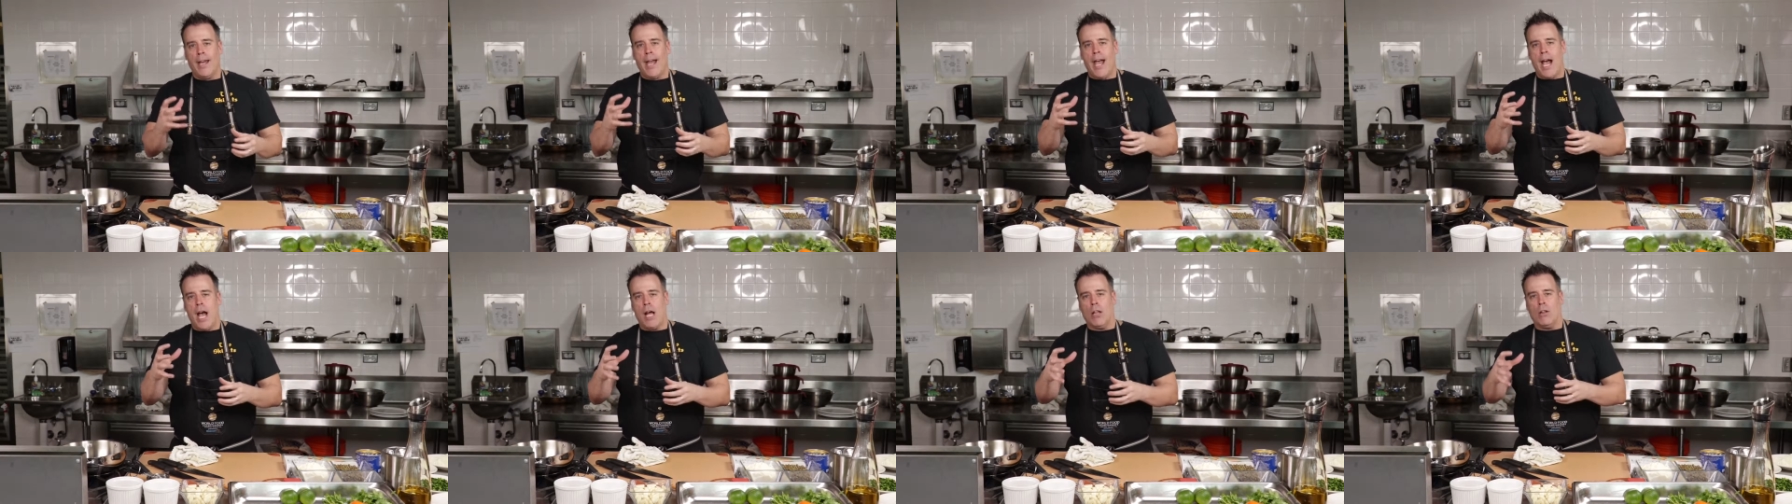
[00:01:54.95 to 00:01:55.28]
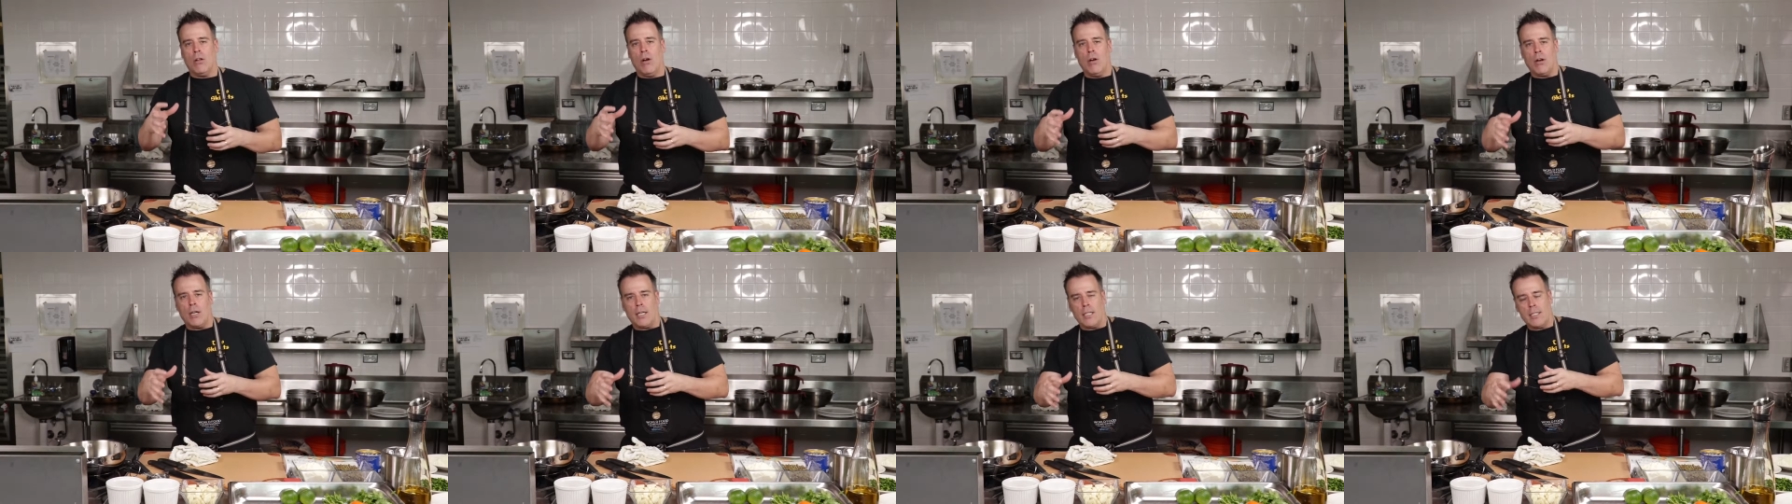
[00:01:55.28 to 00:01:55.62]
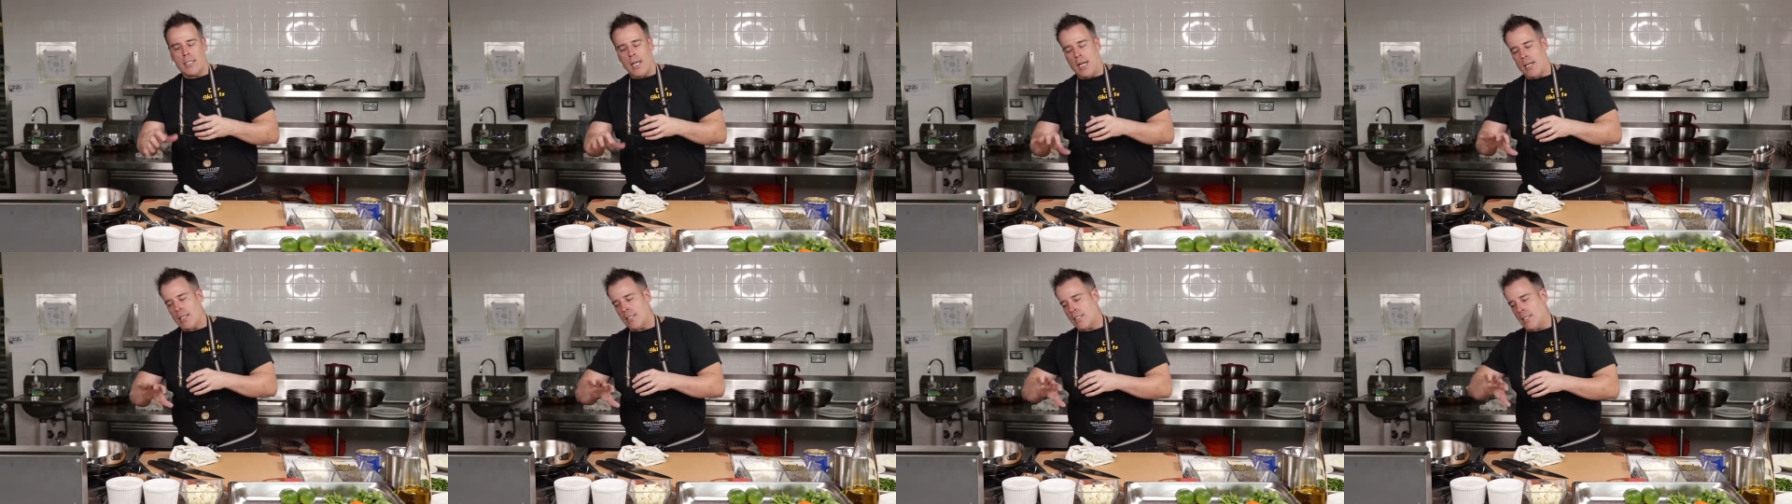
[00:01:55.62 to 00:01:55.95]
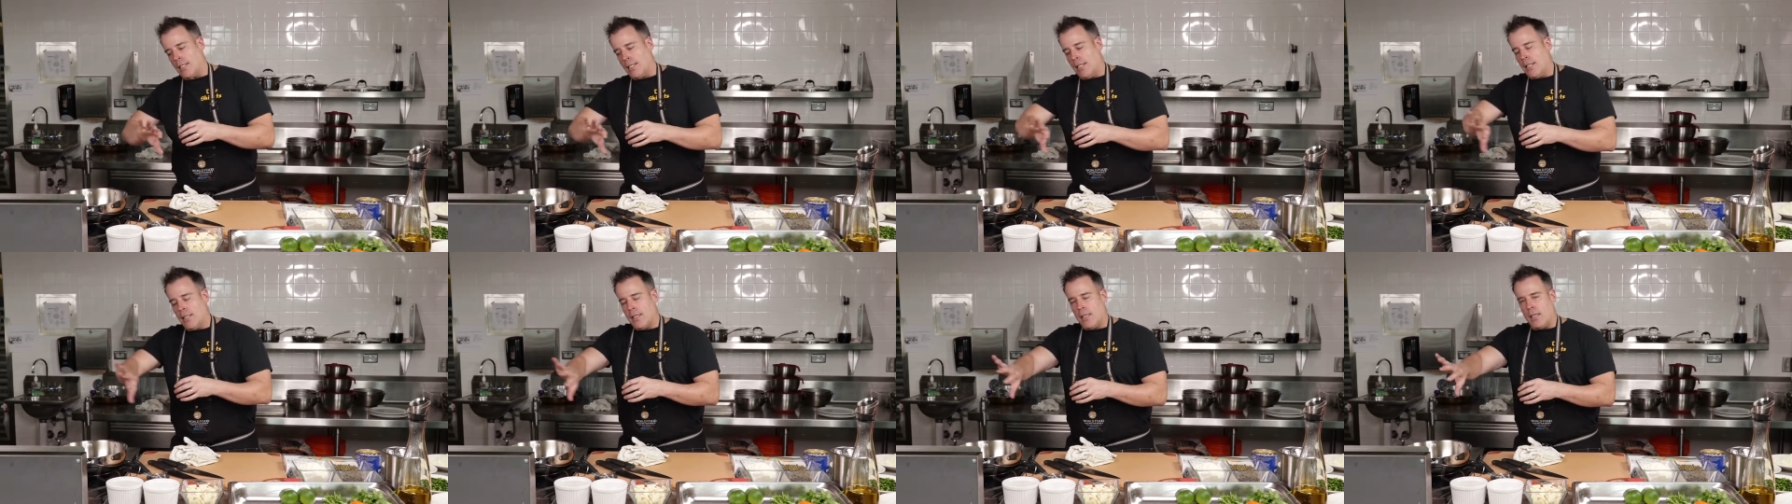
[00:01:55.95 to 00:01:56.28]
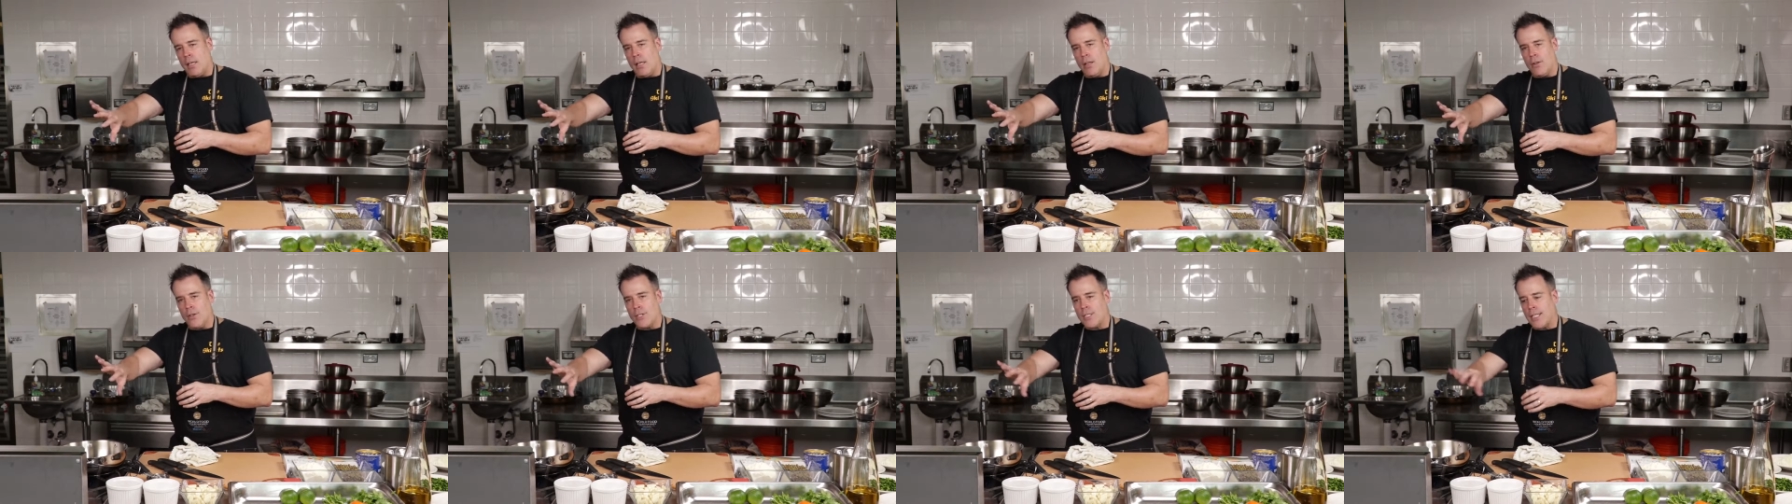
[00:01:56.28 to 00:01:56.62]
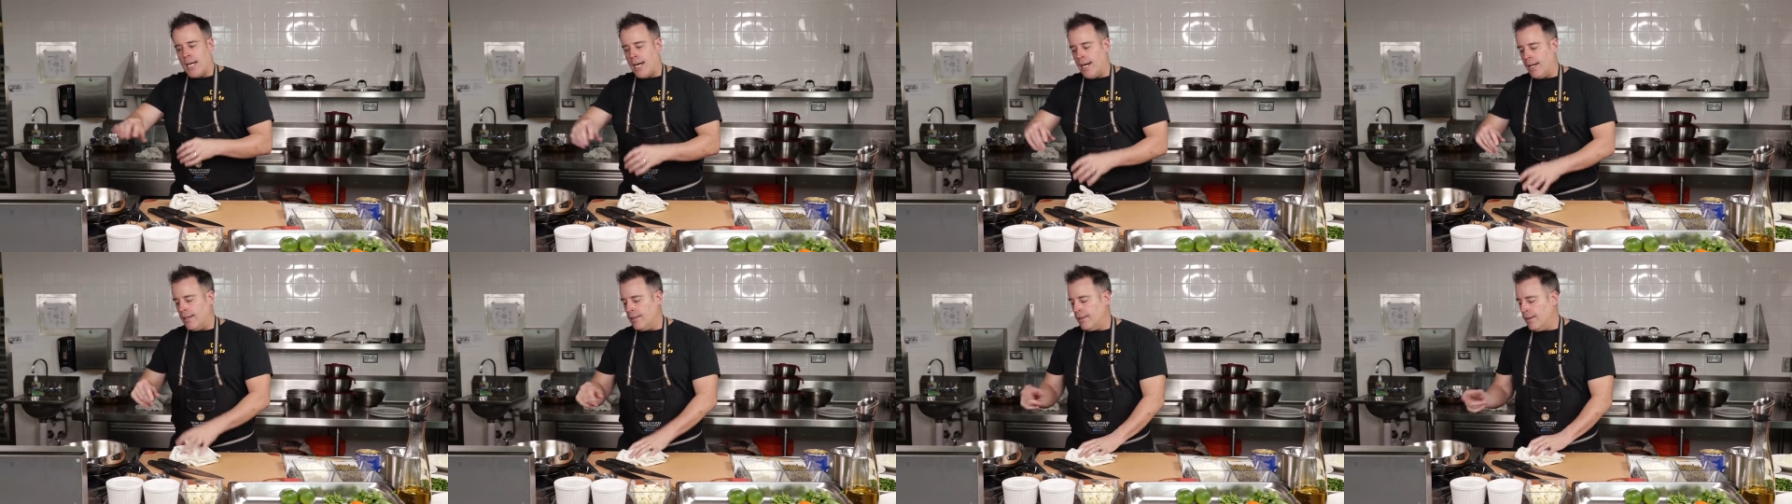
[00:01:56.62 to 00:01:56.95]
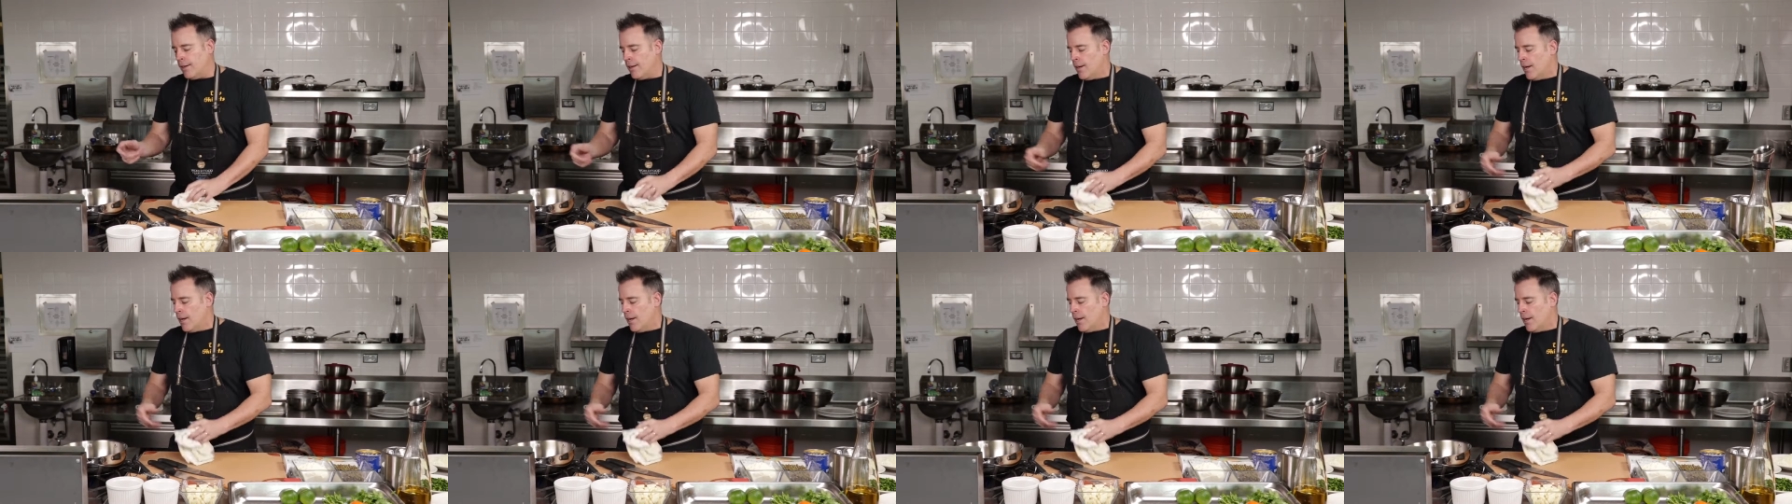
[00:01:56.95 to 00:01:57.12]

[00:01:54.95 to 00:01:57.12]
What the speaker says: how long it takes to get to the other side.